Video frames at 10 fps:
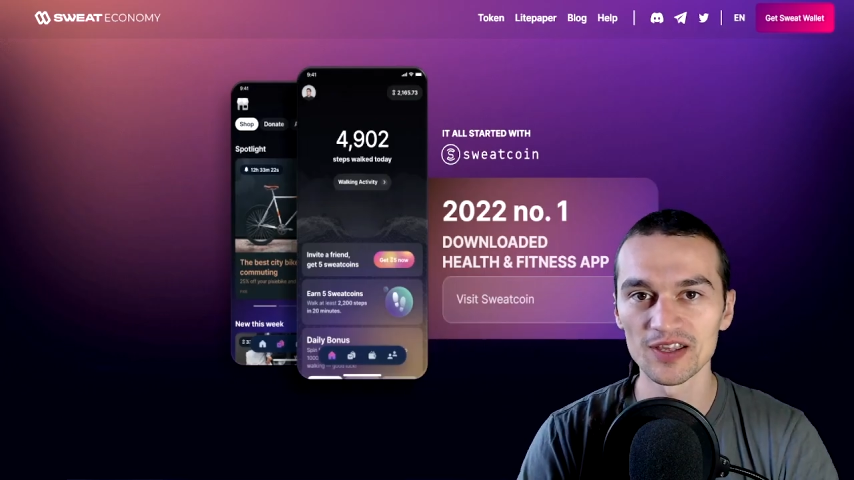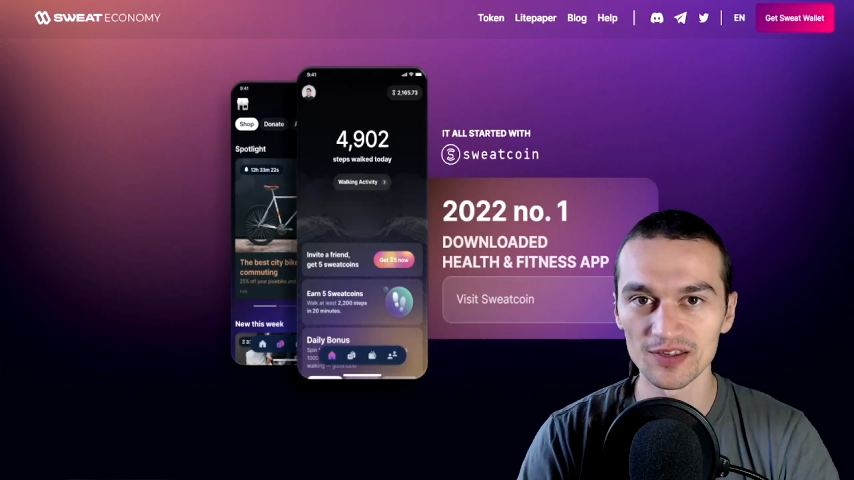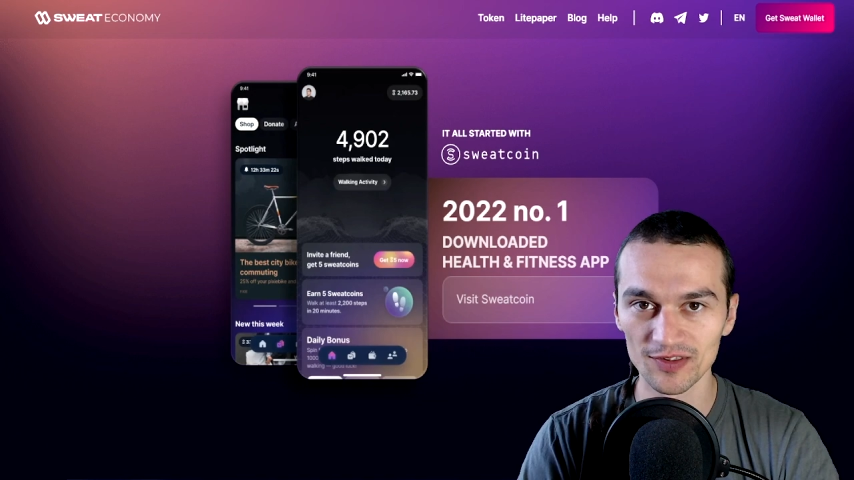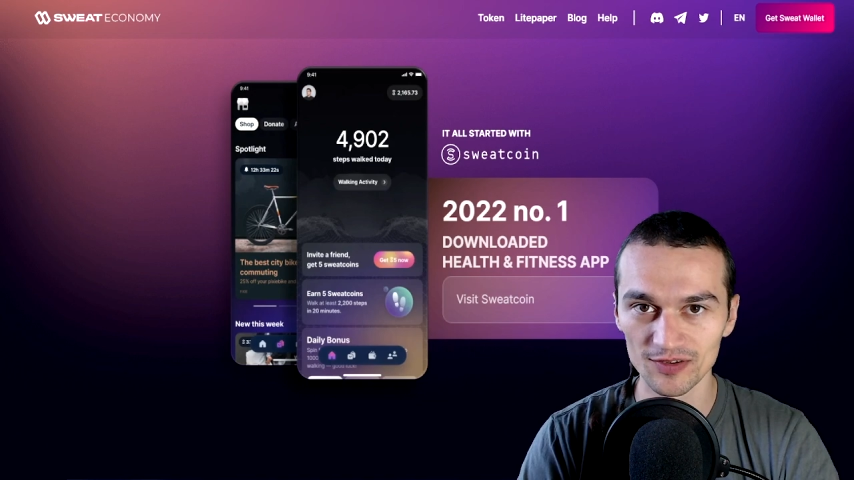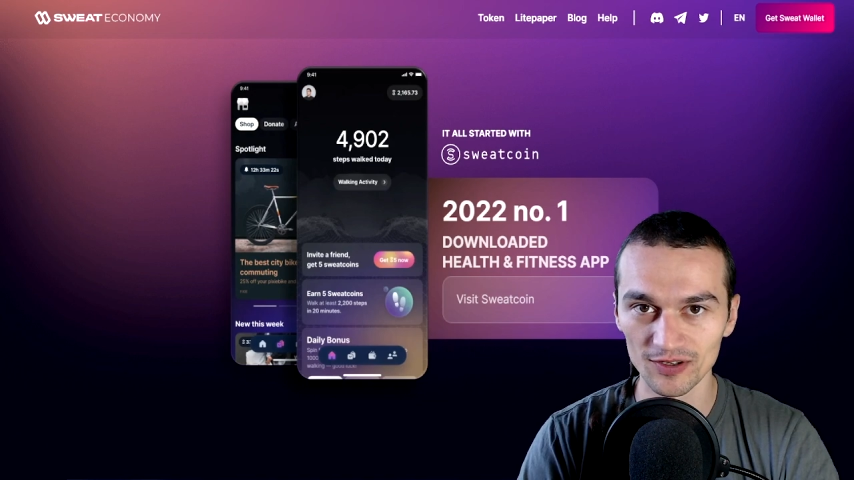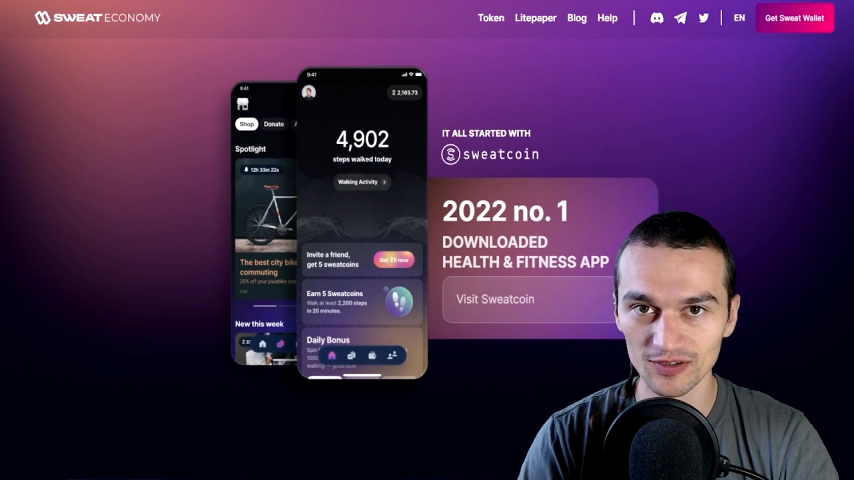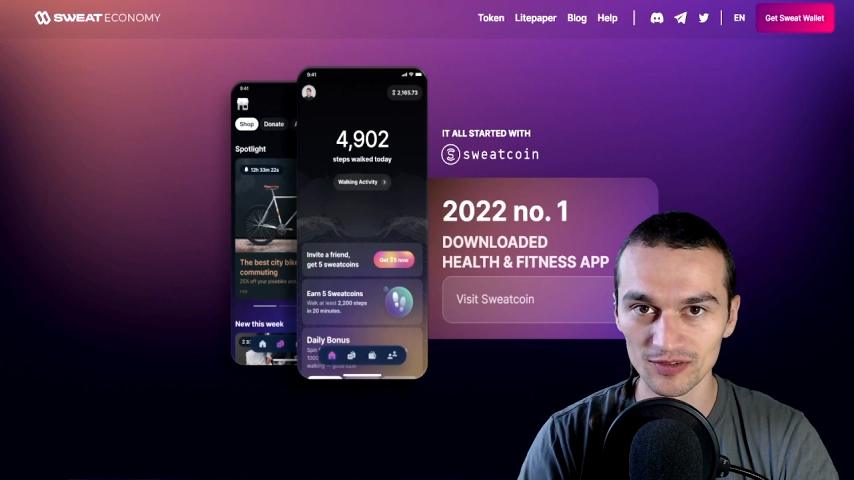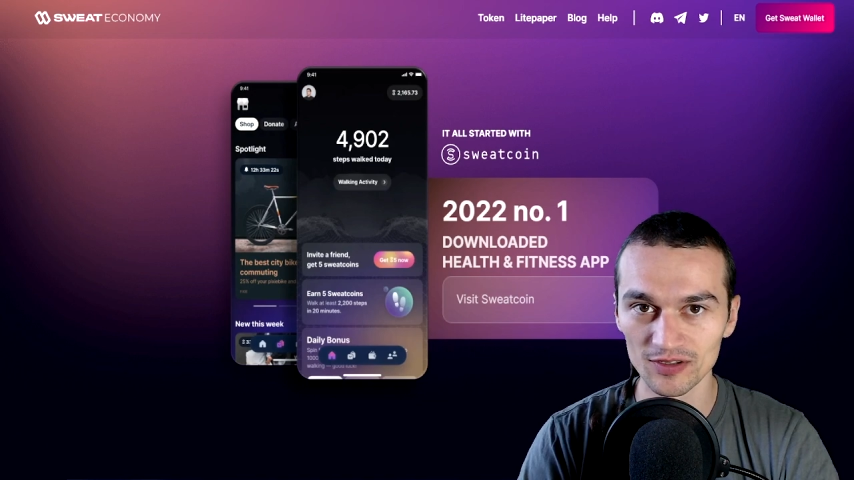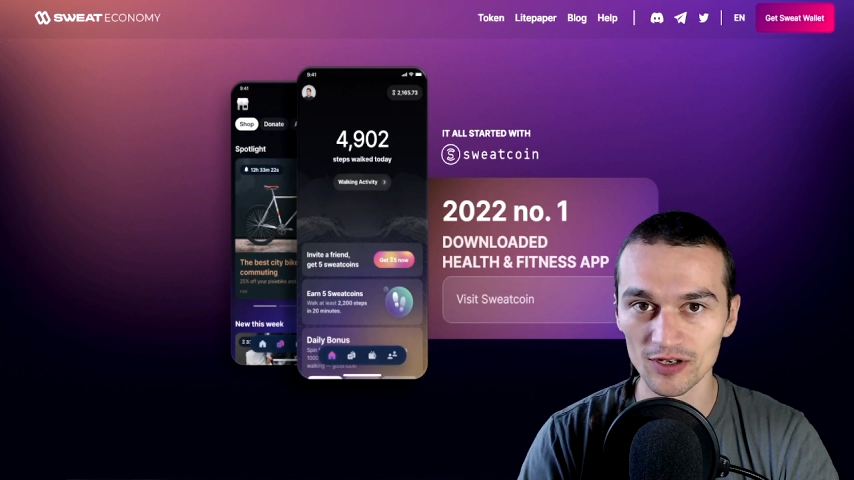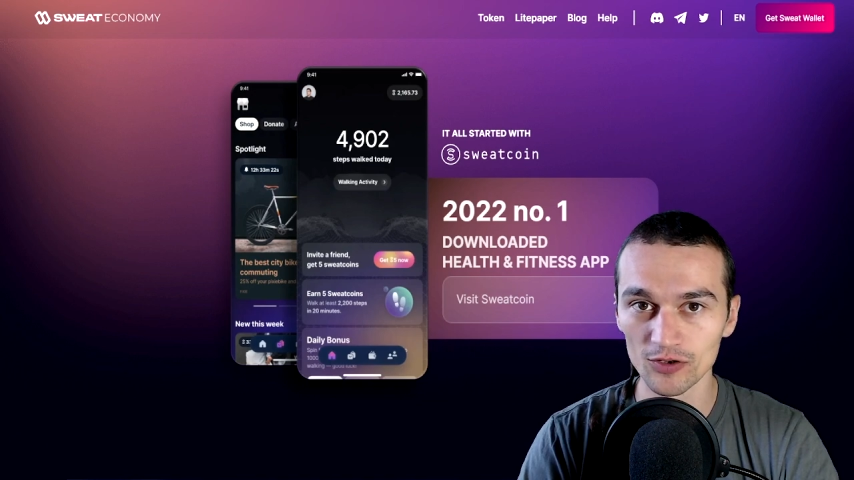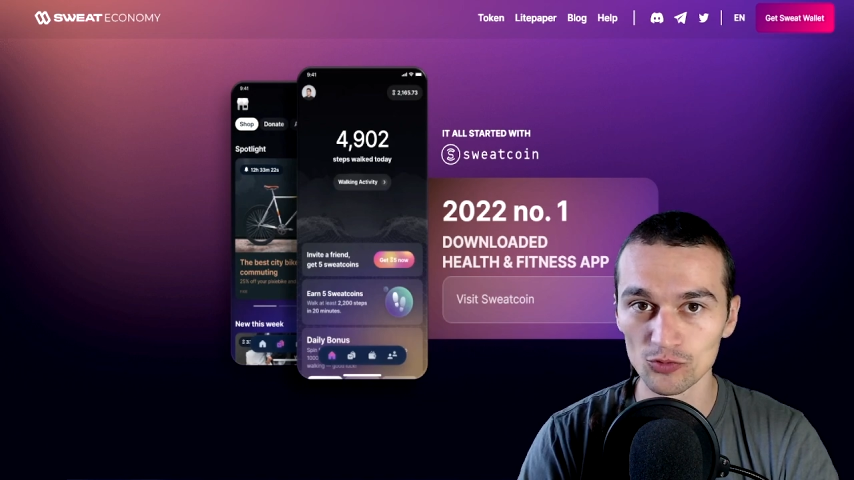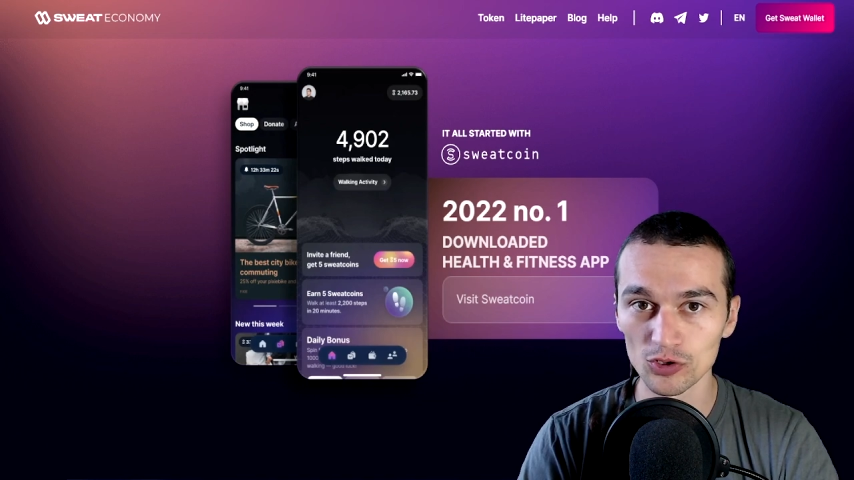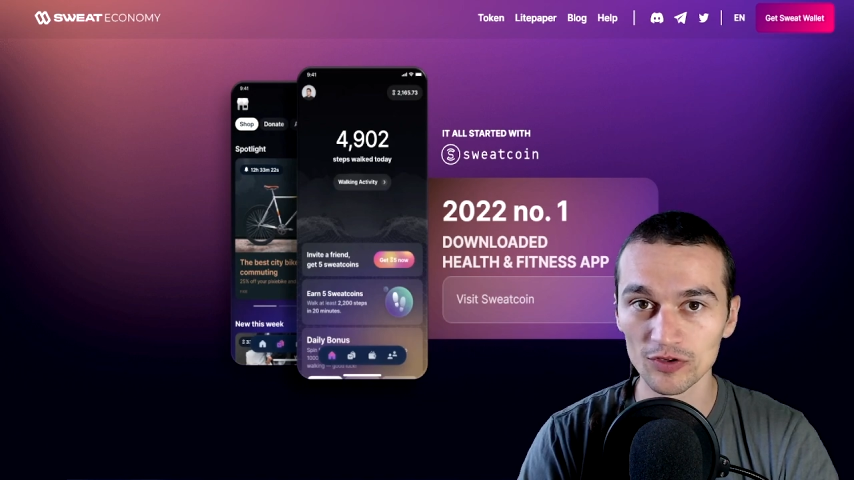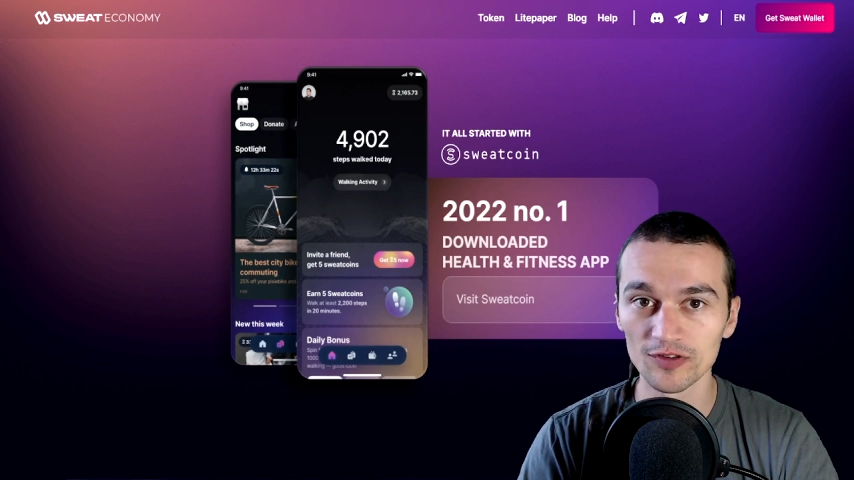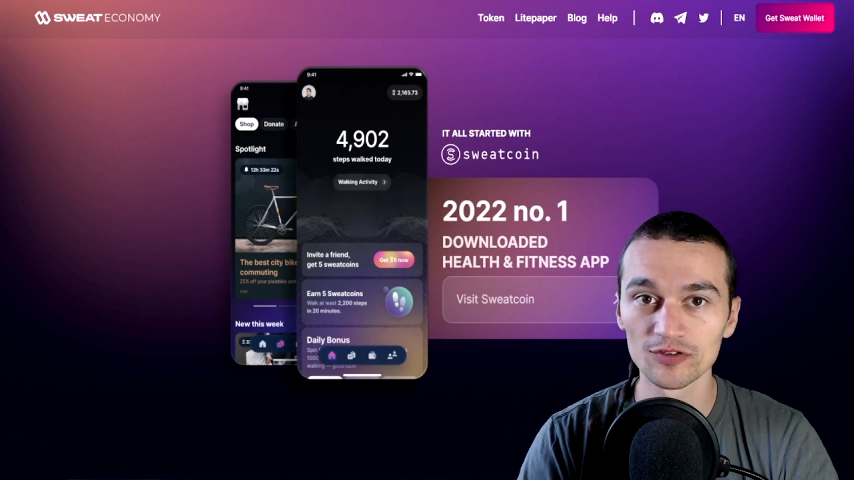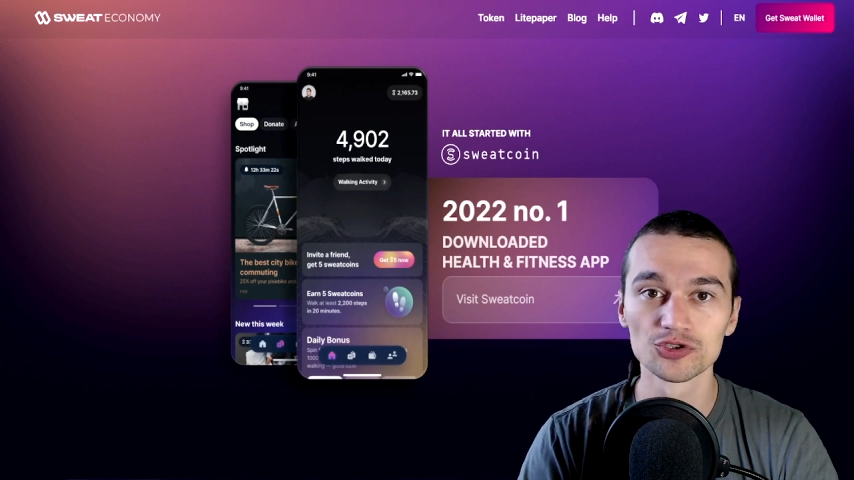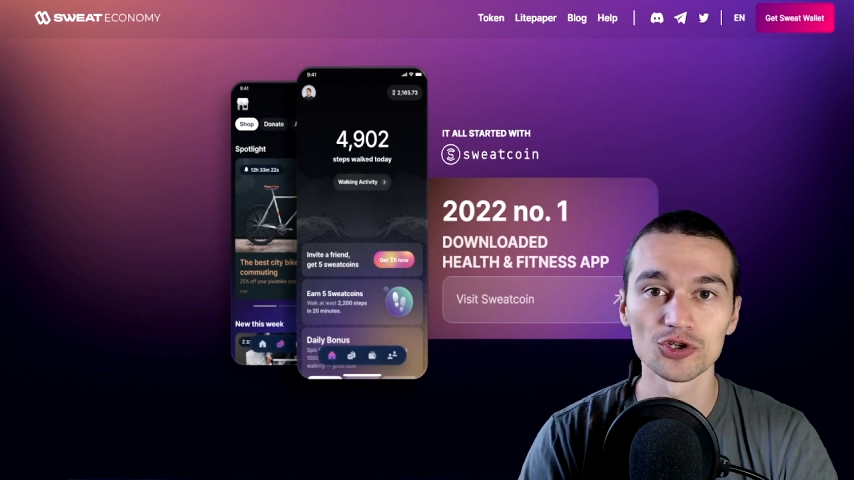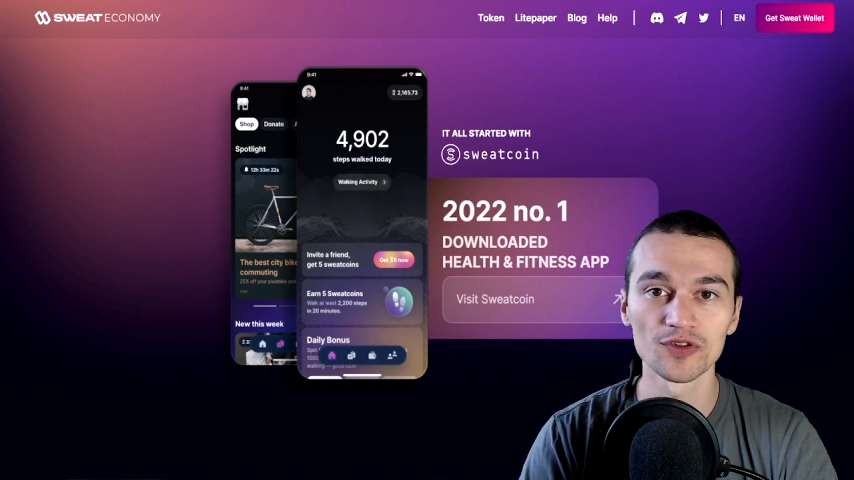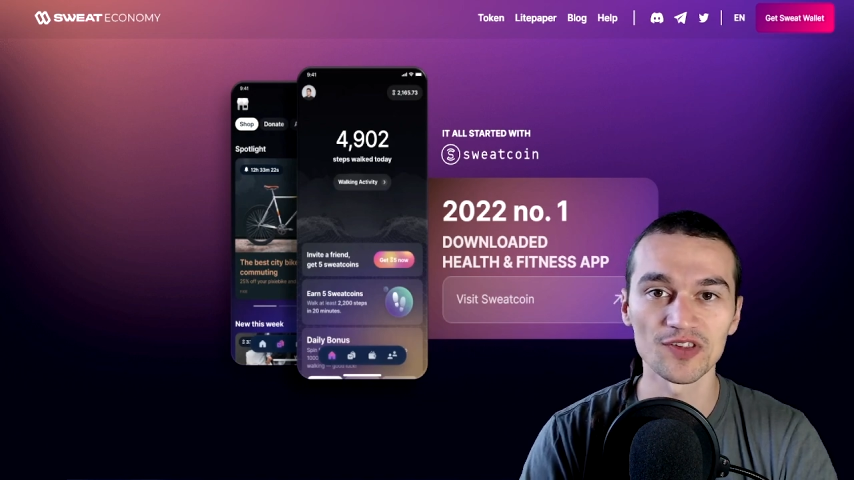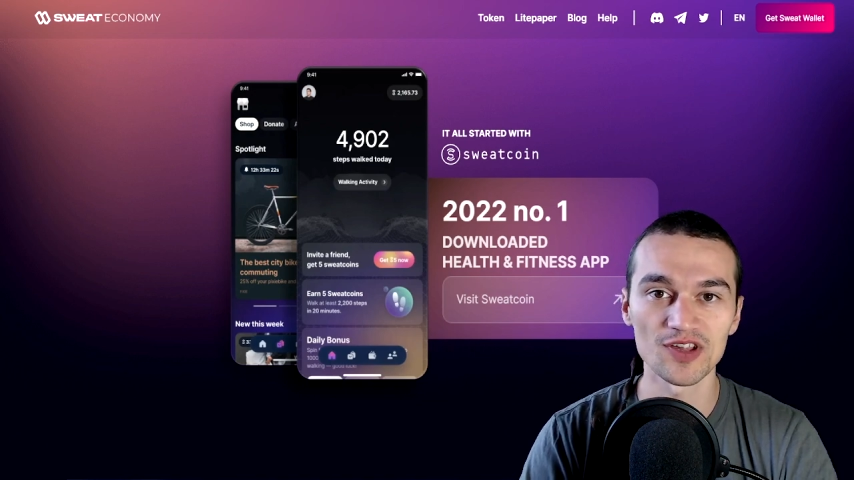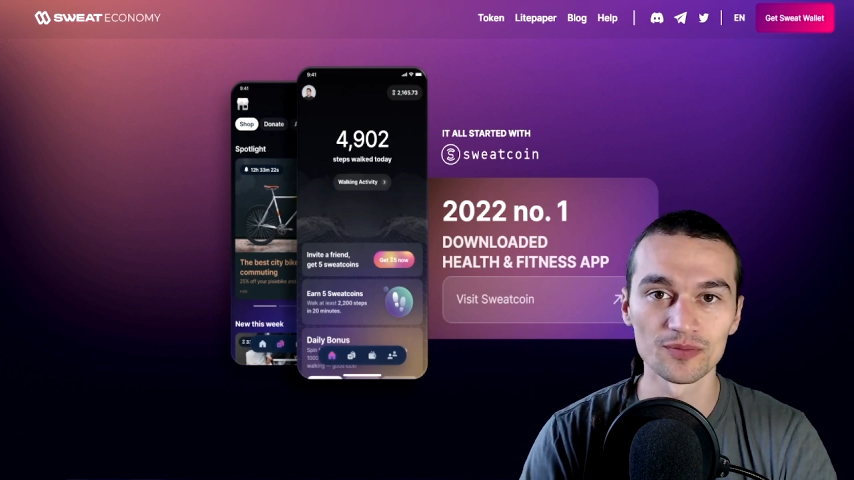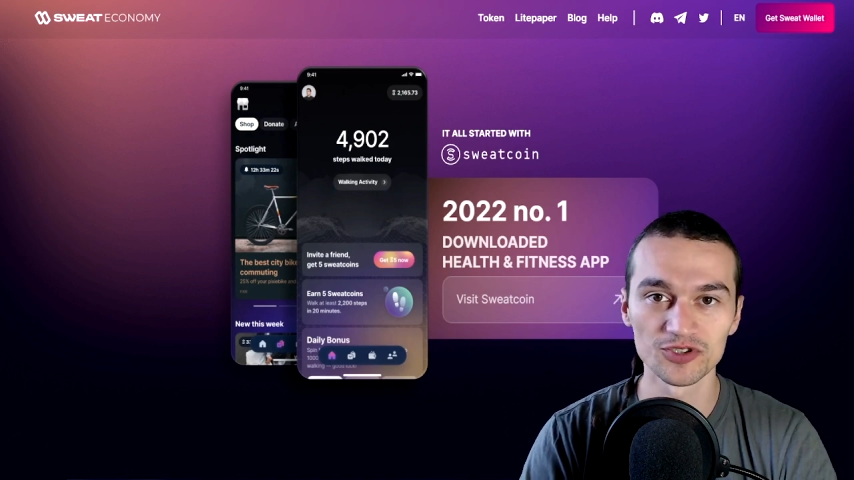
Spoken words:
certain rewards, join some